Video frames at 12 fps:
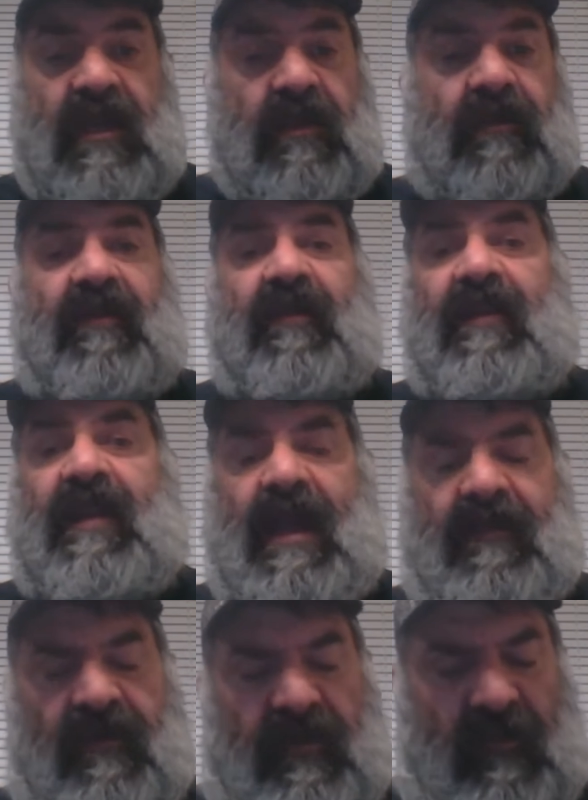decreasing
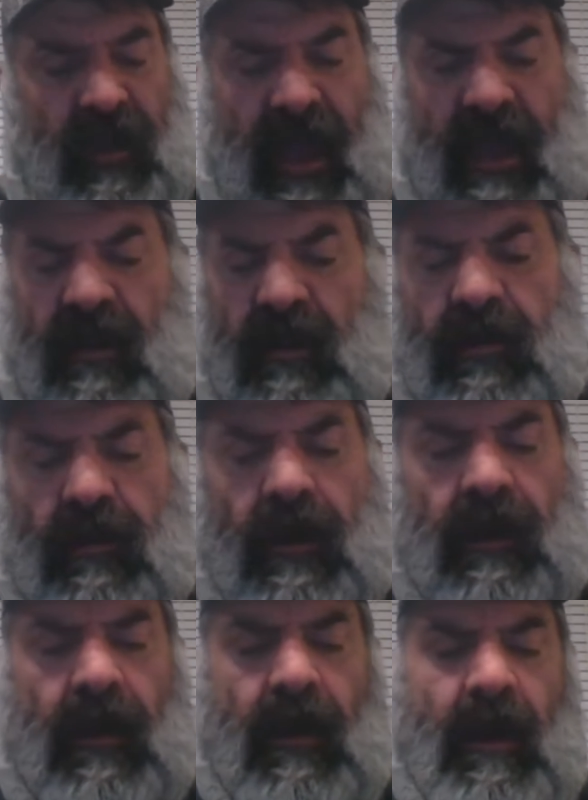taxes. And we had to
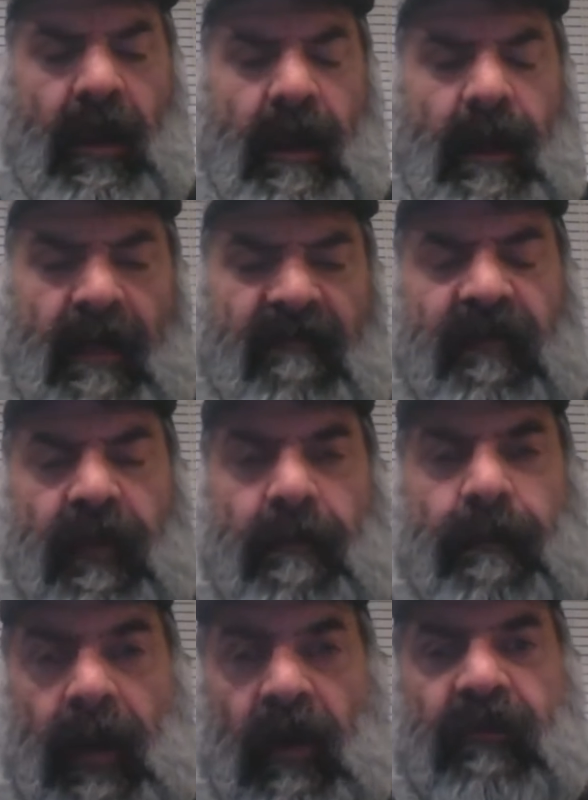do it
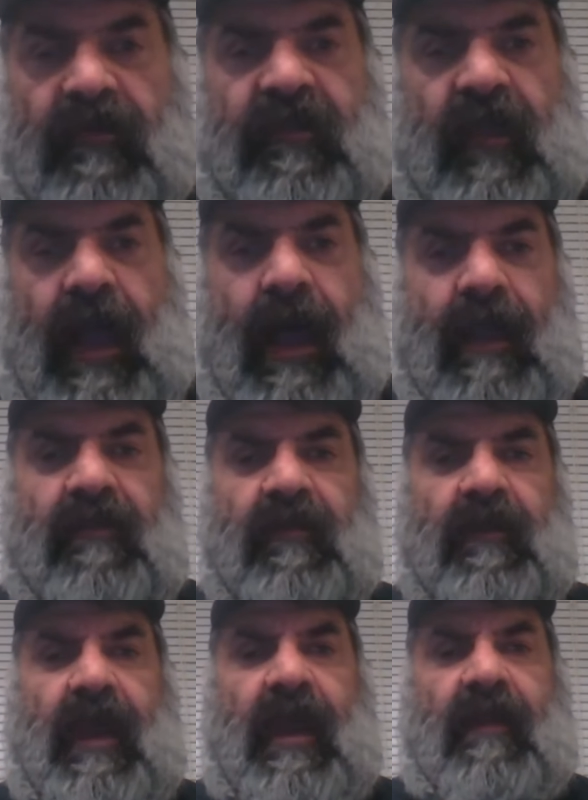from both
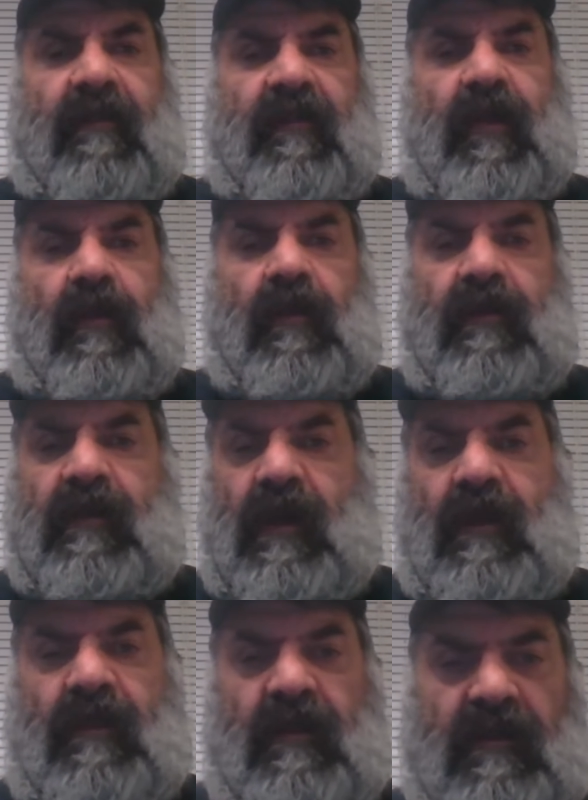sides. And so
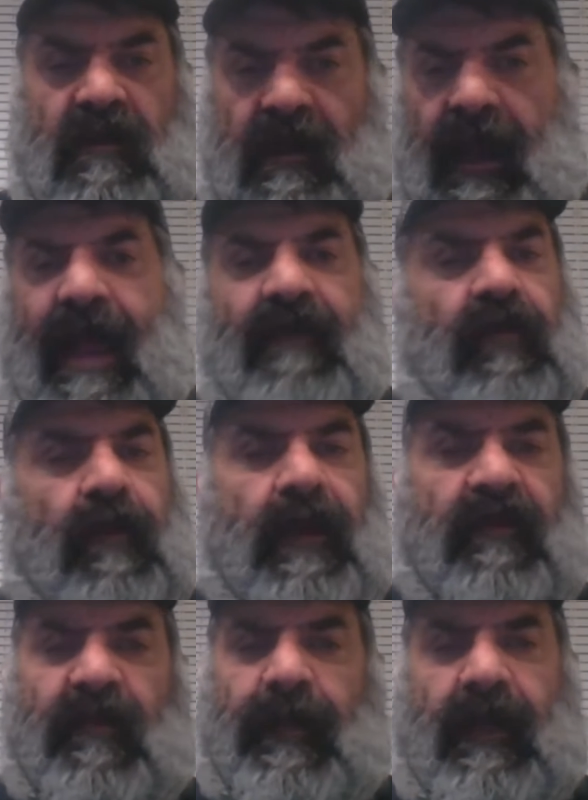the the class would
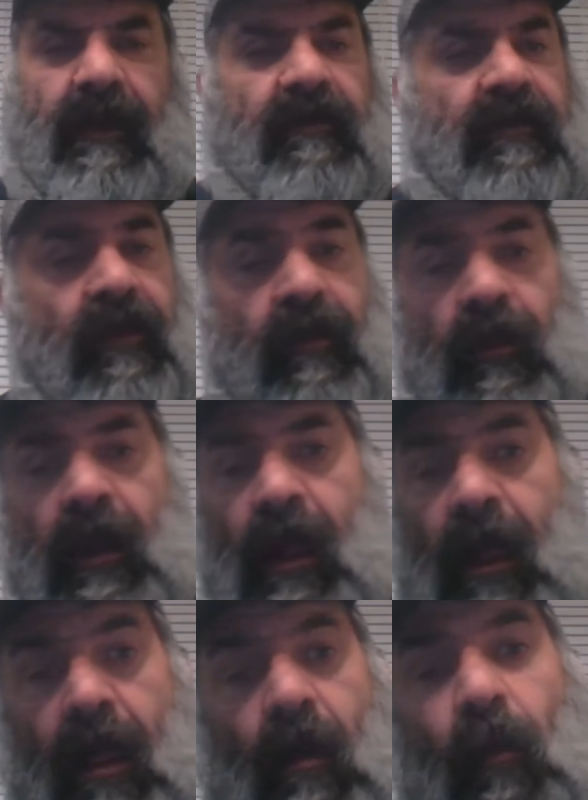be split in two.
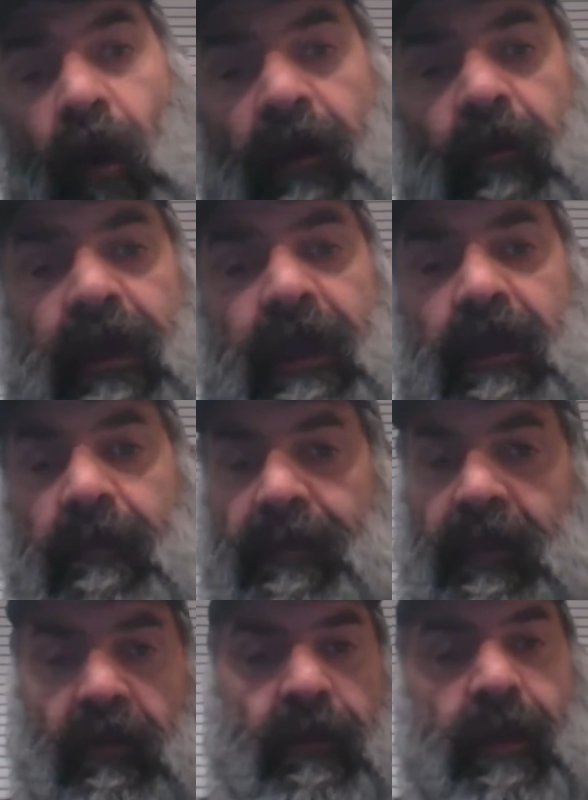One week
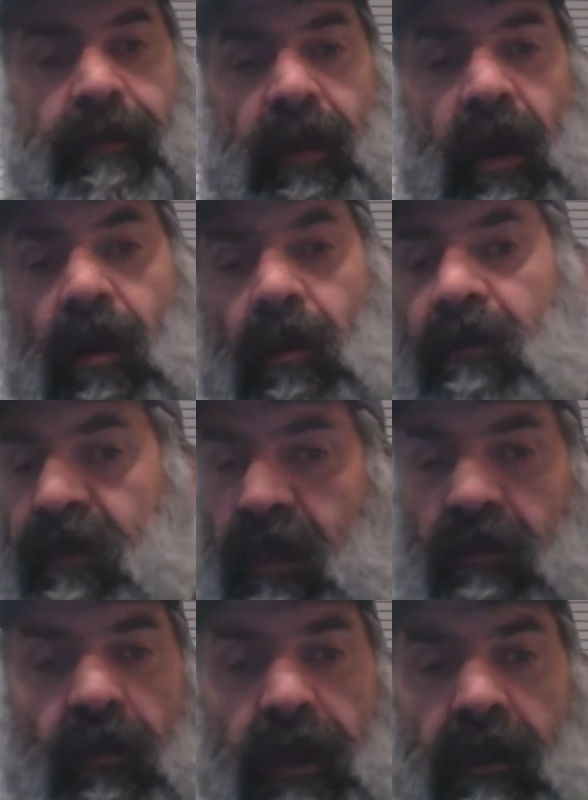you'd be pro,
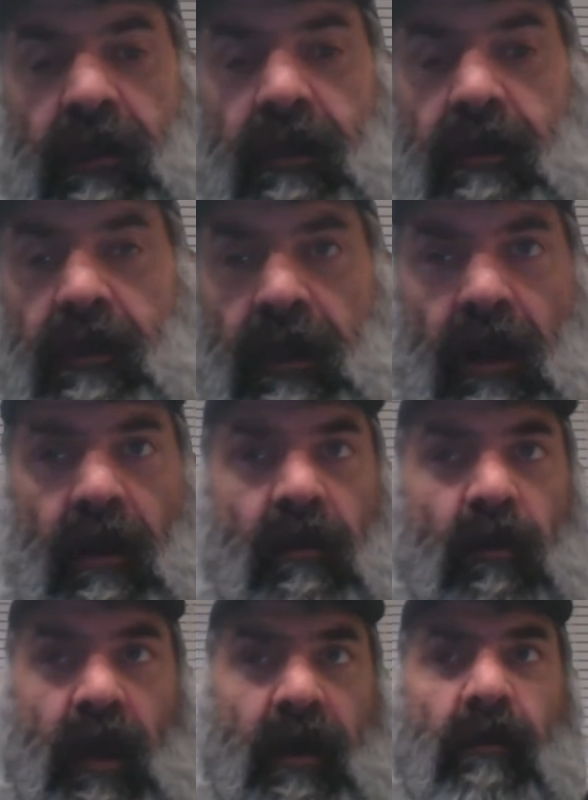the other week, you
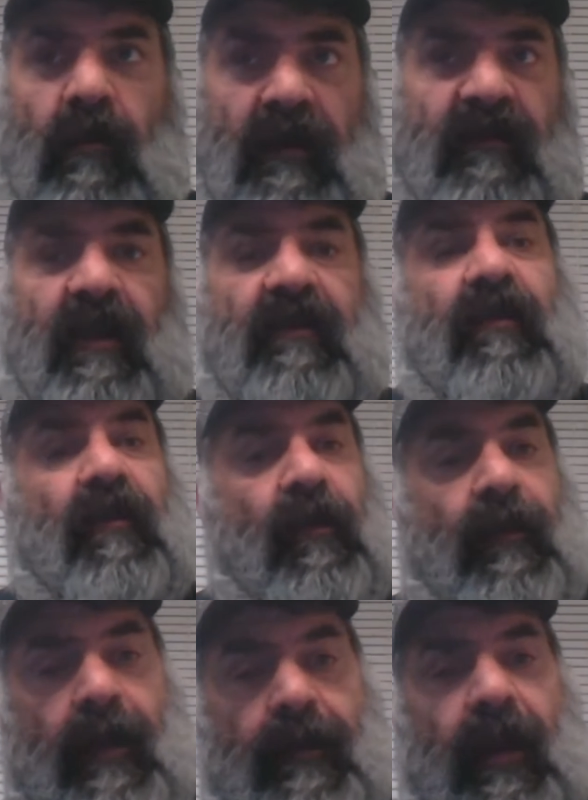know, one one session
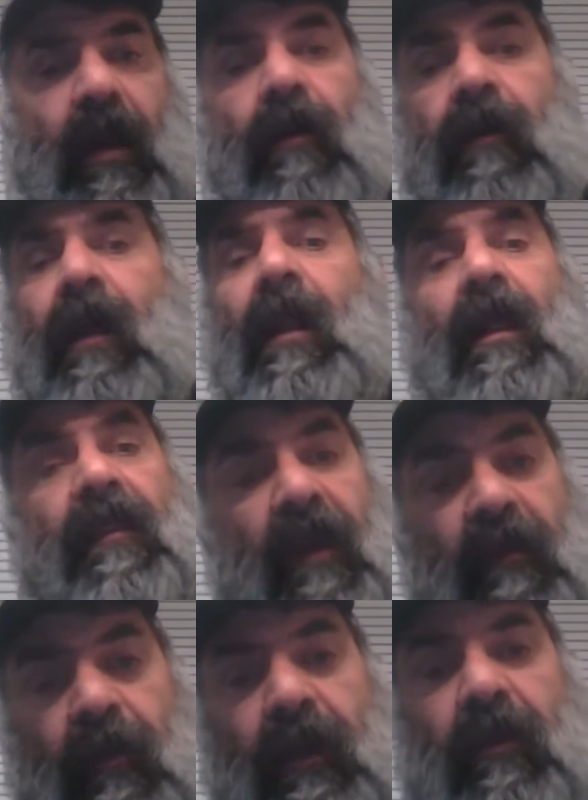you would be pro,
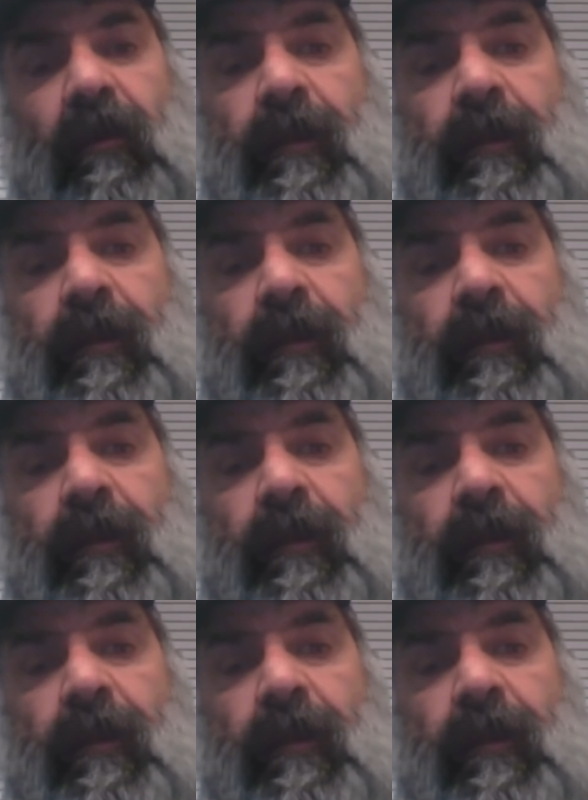the other week